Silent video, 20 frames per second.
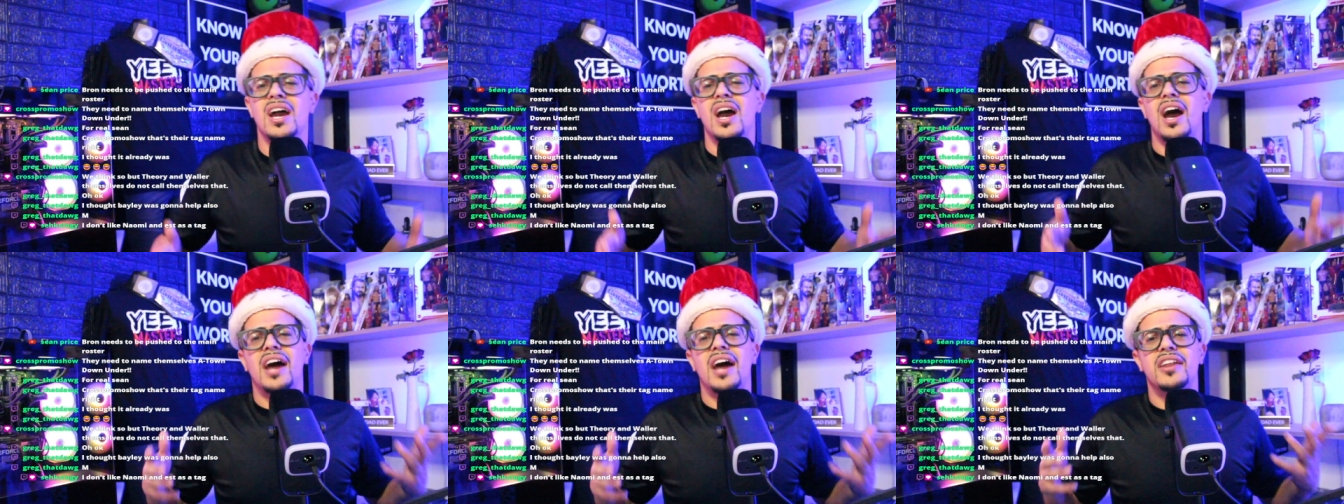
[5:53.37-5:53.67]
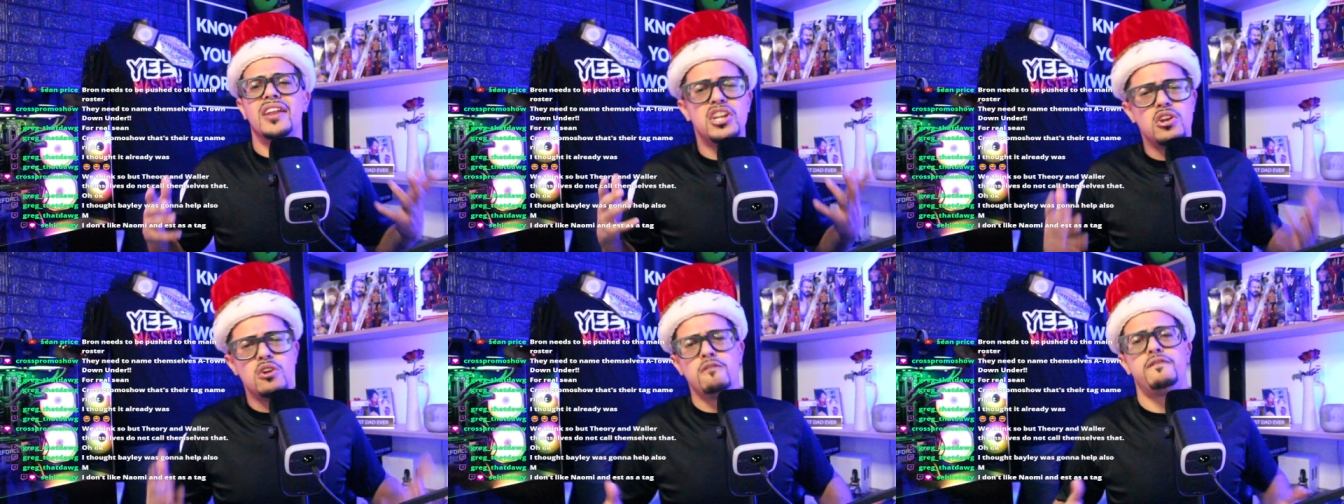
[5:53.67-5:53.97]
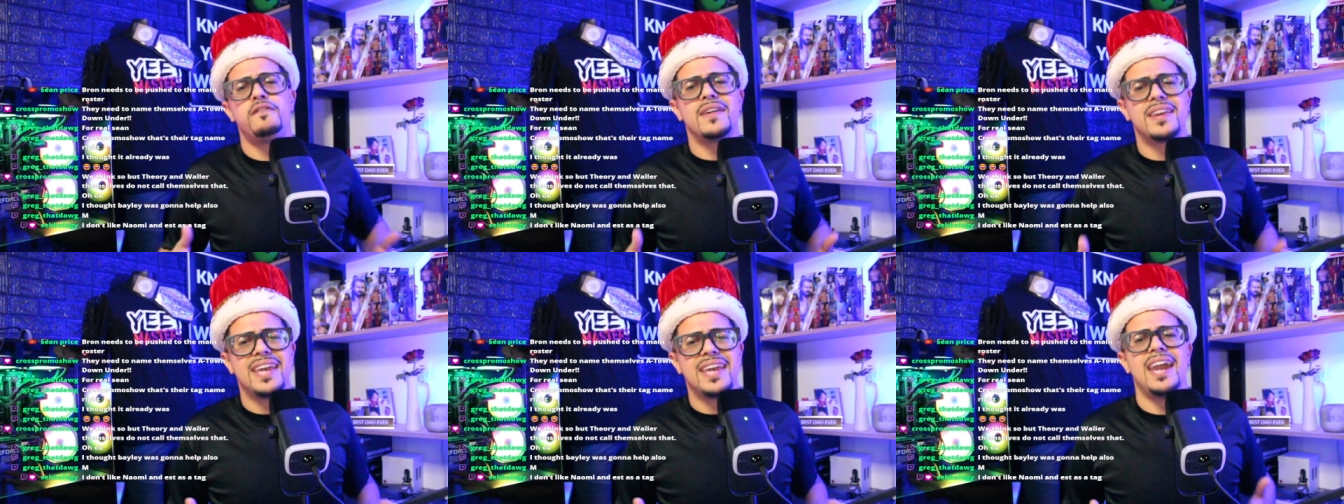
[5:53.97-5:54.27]
Did you
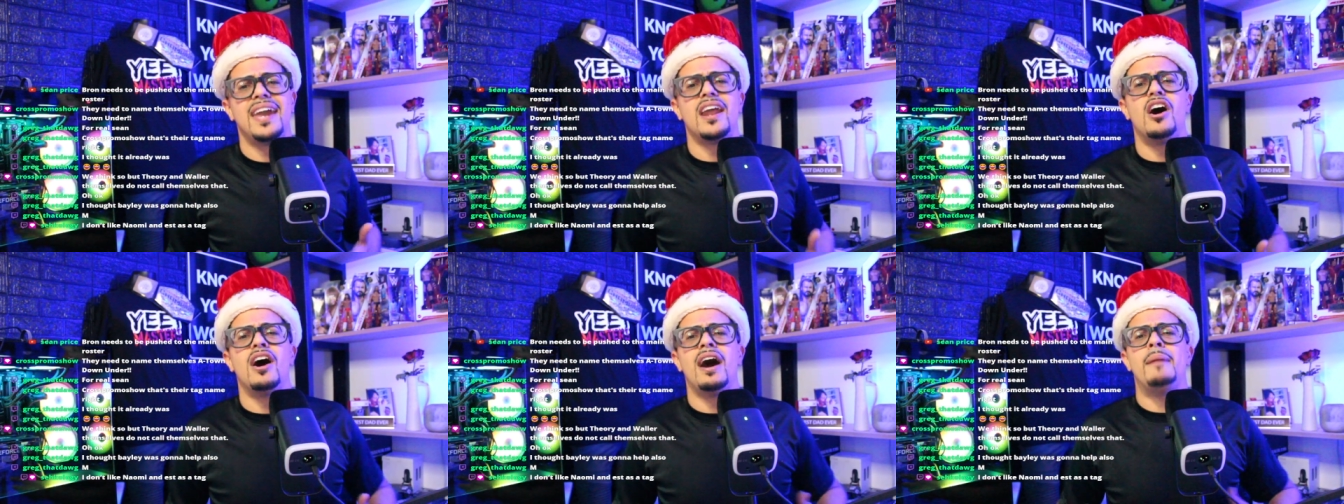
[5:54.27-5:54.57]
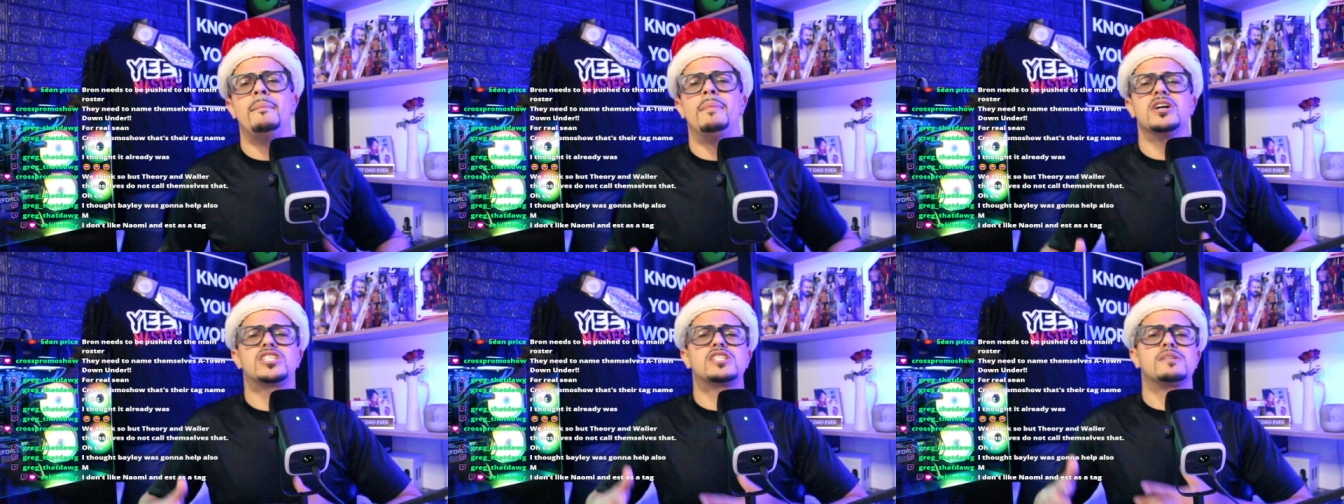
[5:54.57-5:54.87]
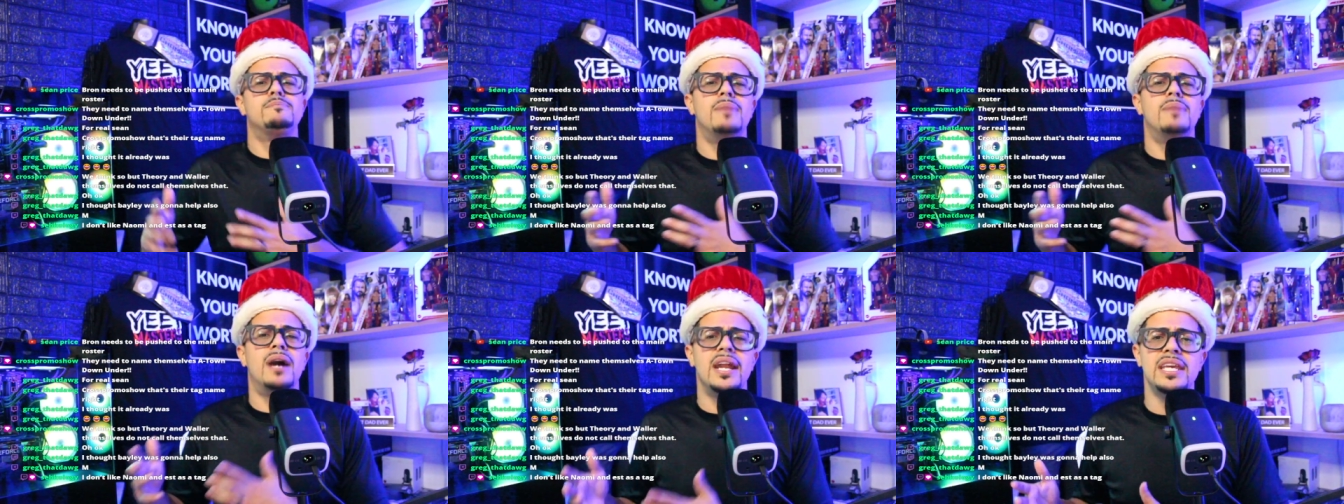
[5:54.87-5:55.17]
forget how much
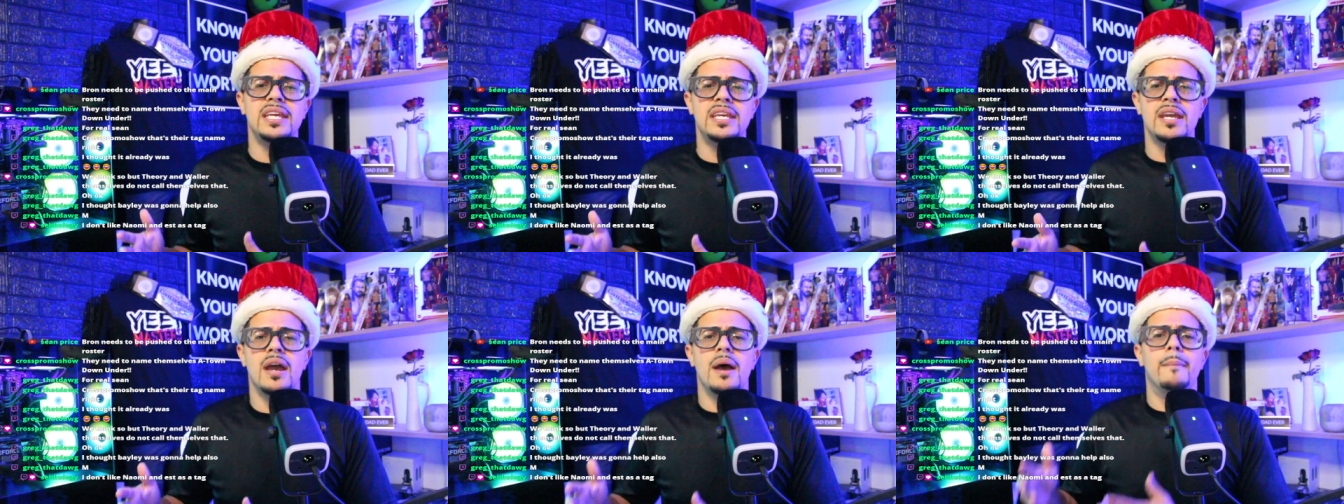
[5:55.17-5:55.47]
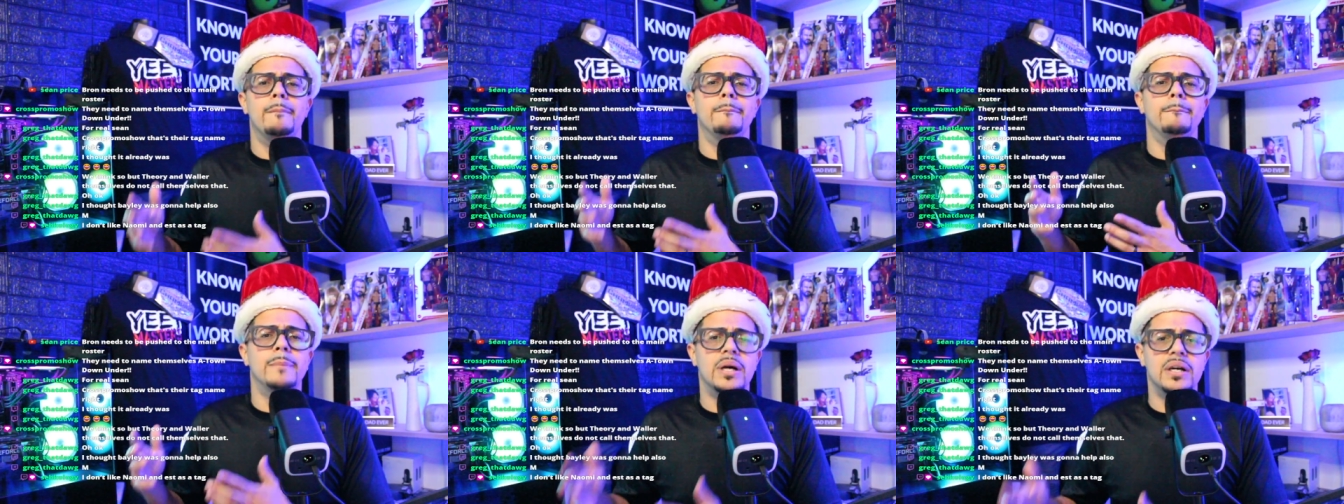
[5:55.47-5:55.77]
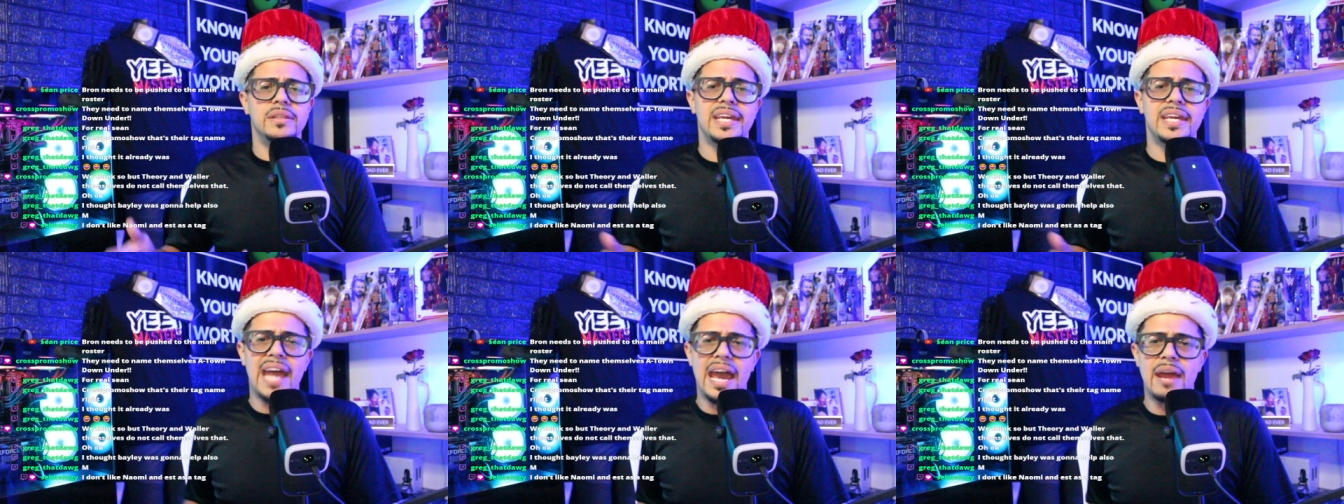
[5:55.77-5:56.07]
money Monday
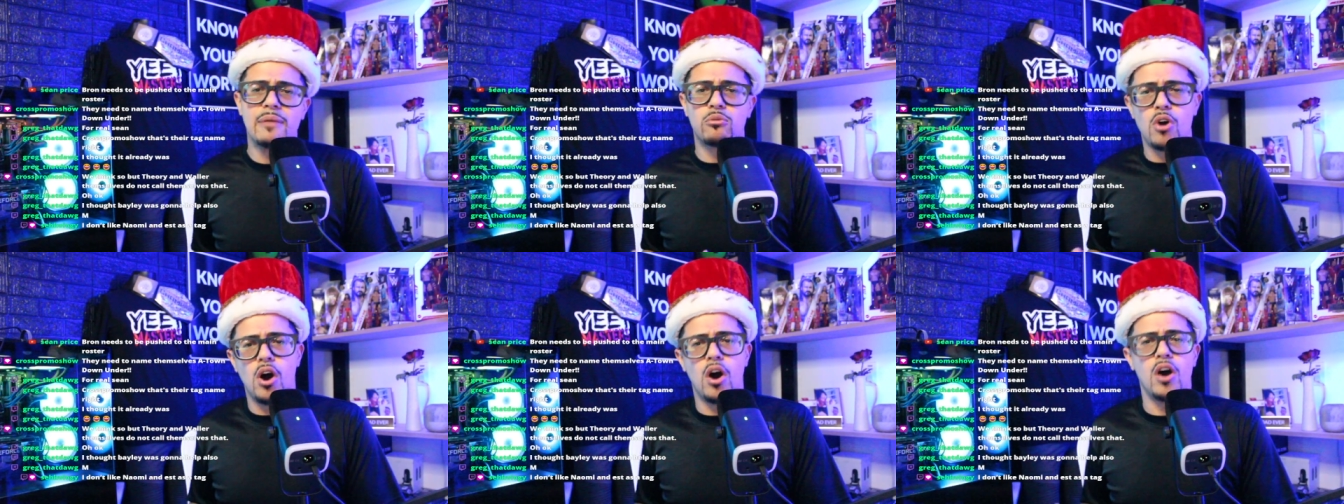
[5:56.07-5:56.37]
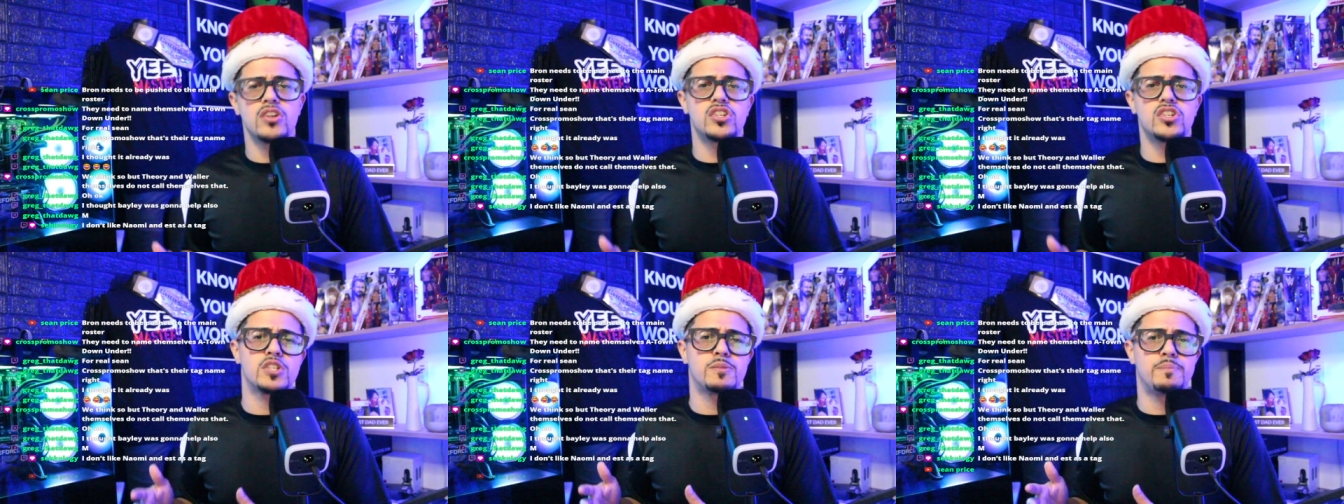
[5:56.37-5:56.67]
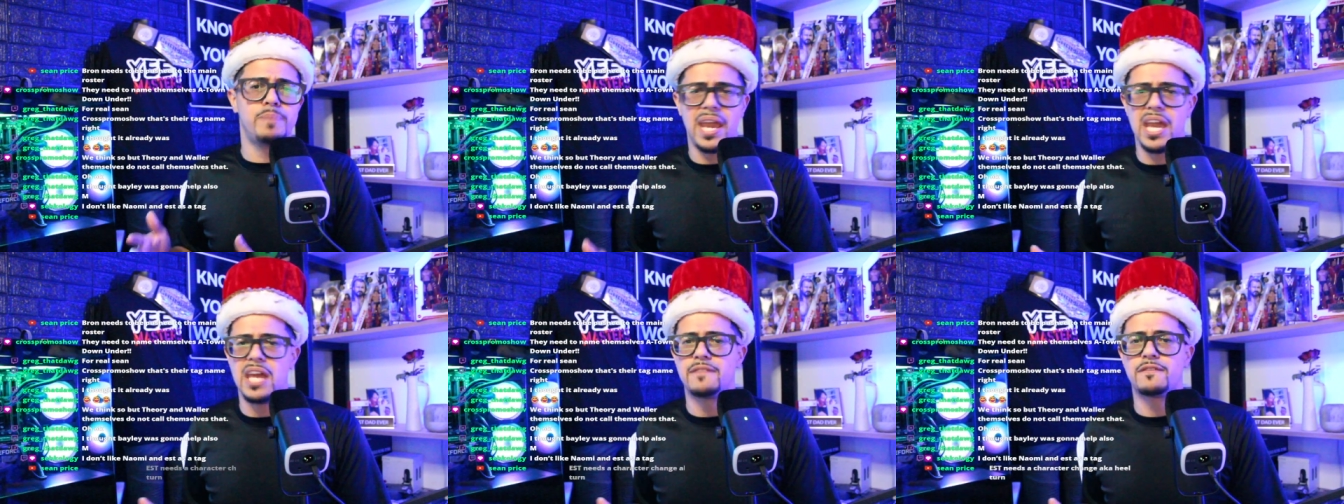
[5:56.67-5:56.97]
Night Raw just
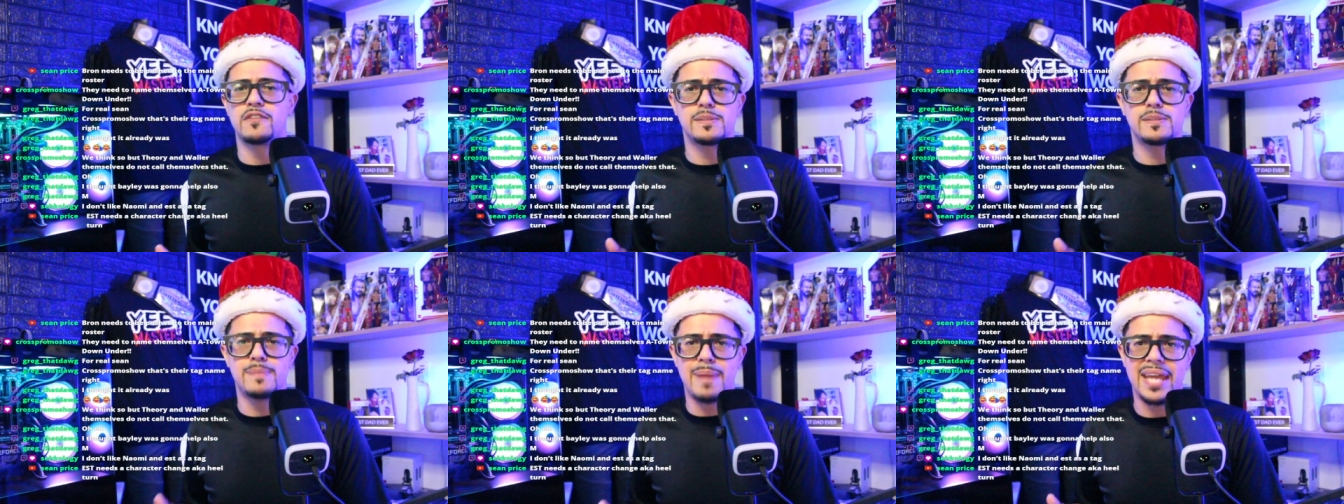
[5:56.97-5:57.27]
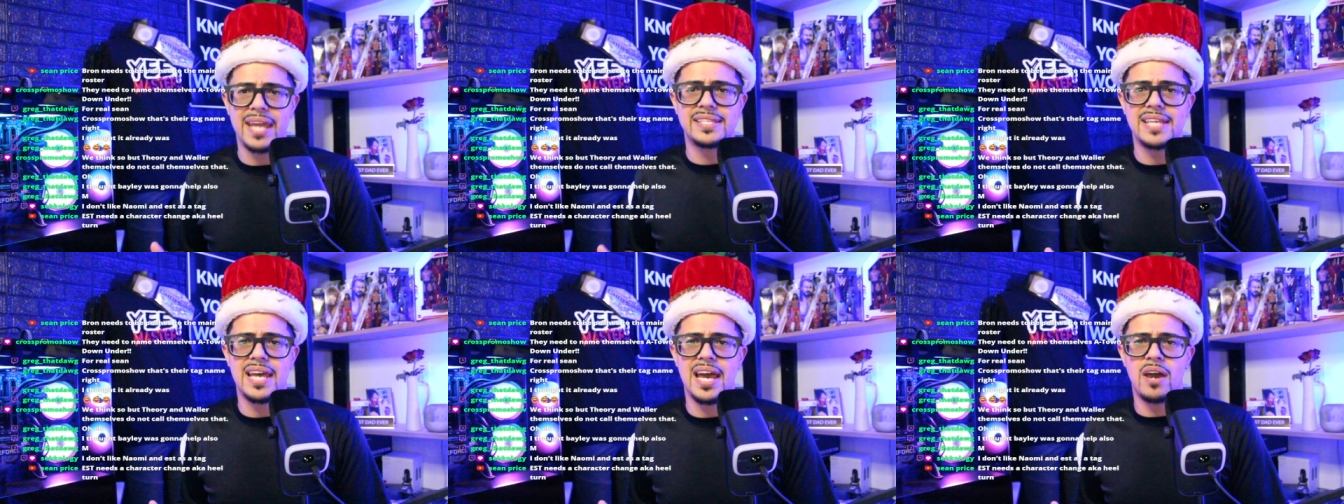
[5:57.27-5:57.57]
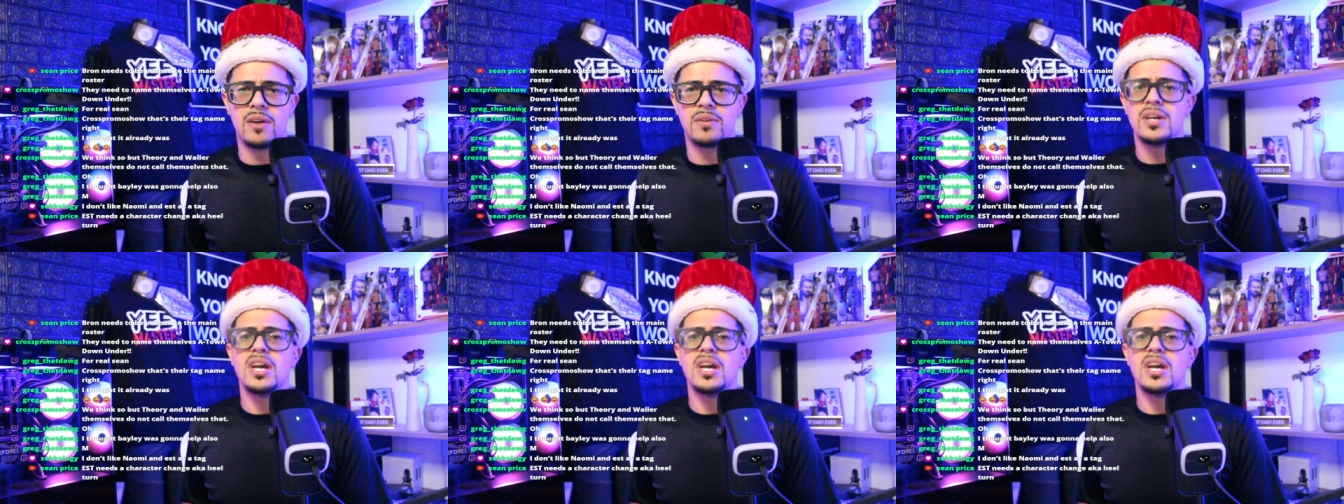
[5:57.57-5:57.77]
paid for SmackDown?